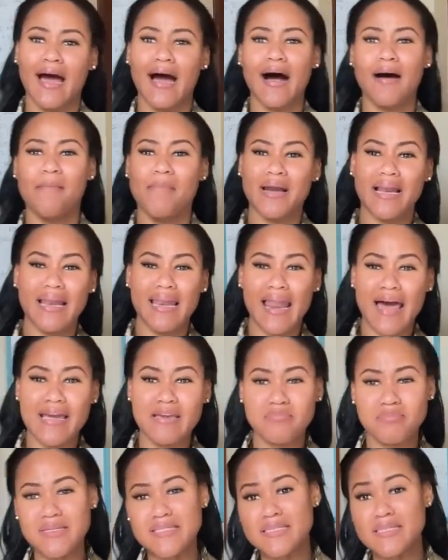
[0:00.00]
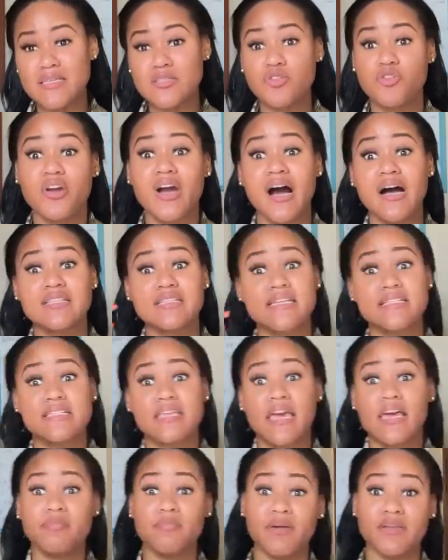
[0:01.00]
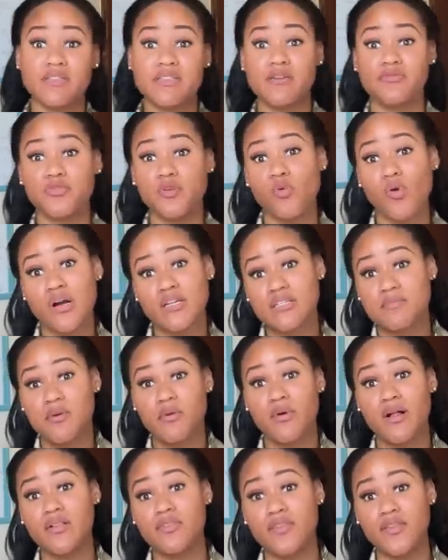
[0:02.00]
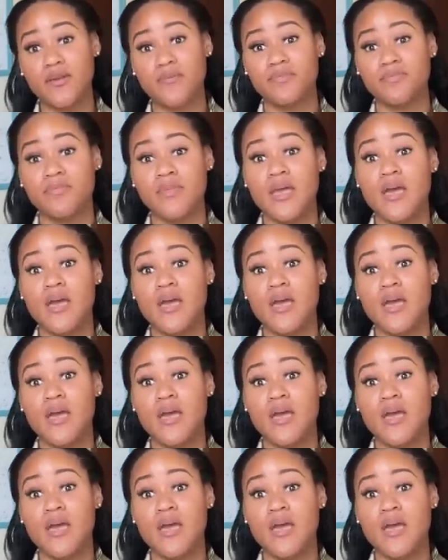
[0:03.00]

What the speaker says: I'm gonna like business. You can't escape it if you want to be wealthy.